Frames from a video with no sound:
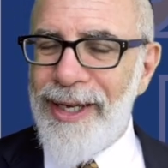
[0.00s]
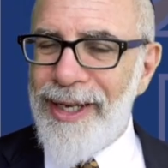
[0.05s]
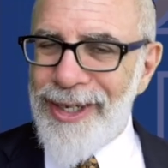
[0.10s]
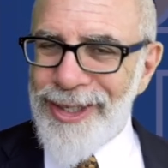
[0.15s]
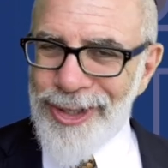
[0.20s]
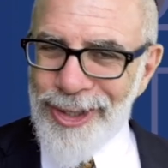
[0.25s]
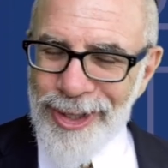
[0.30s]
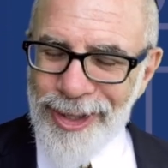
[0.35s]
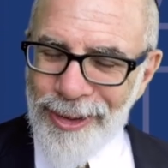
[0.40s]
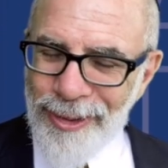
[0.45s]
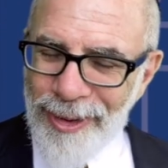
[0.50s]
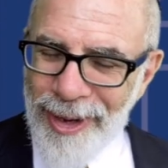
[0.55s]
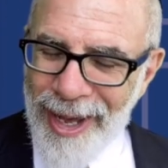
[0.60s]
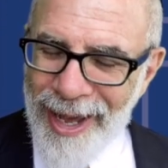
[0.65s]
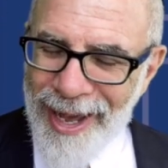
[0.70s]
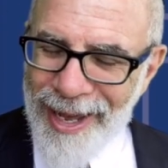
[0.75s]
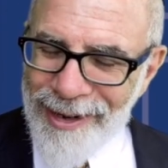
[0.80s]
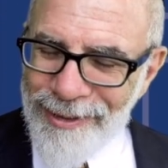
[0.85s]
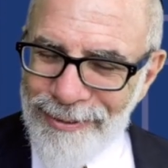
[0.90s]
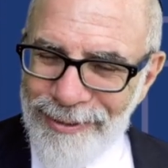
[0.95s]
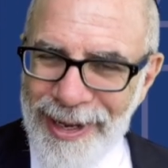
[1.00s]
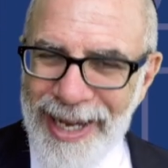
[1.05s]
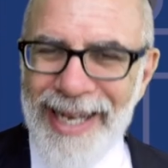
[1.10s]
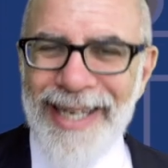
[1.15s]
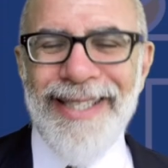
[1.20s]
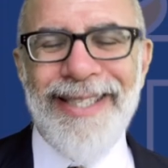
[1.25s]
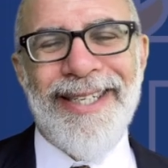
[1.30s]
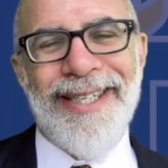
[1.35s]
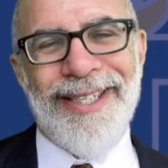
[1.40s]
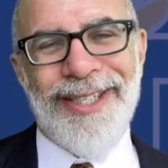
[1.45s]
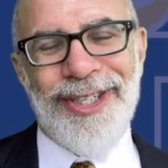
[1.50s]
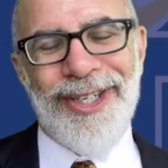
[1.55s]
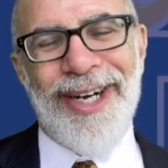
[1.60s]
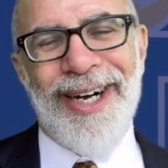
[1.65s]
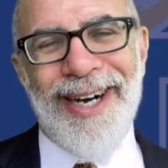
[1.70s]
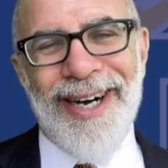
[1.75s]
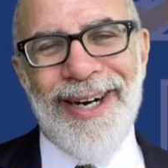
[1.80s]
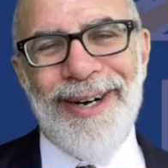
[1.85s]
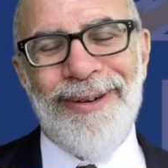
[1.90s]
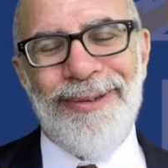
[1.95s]
So the advantage
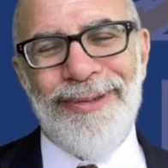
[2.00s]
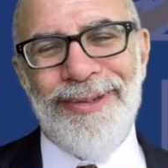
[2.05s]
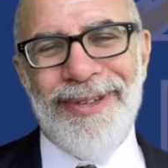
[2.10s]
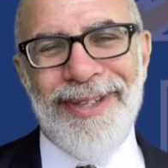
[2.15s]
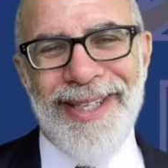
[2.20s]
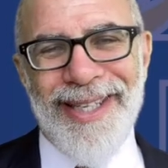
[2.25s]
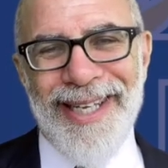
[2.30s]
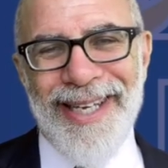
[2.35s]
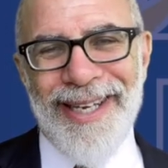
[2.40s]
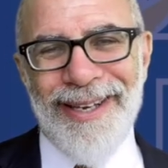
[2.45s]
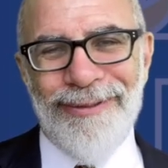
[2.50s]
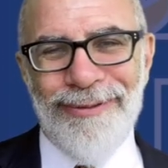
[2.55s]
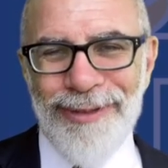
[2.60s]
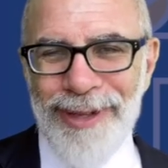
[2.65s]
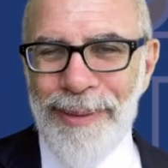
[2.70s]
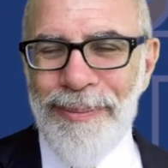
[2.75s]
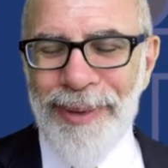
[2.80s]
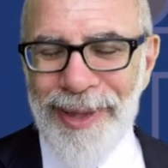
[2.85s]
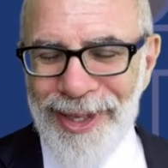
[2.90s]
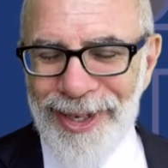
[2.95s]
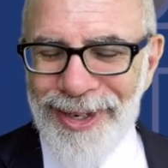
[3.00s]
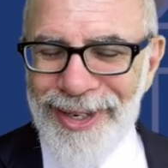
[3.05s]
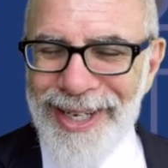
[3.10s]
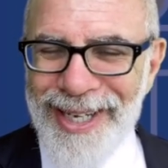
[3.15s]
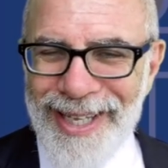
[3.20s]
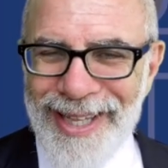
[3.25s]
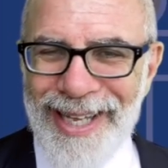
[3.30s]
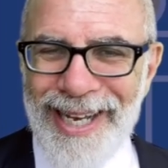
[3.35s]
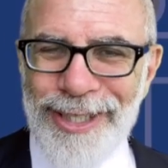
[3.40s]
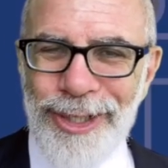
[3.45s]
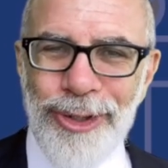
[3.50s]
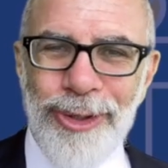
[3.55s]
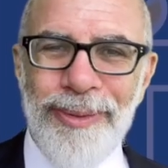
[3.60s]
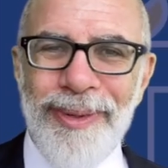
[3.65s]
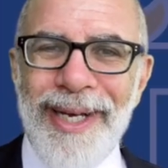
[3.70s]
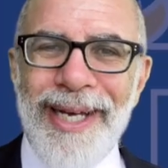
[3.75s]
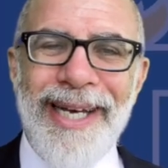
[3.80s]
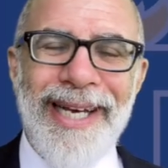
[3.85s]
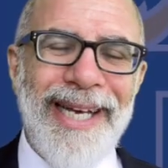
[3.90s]
of the flipped learning classroom,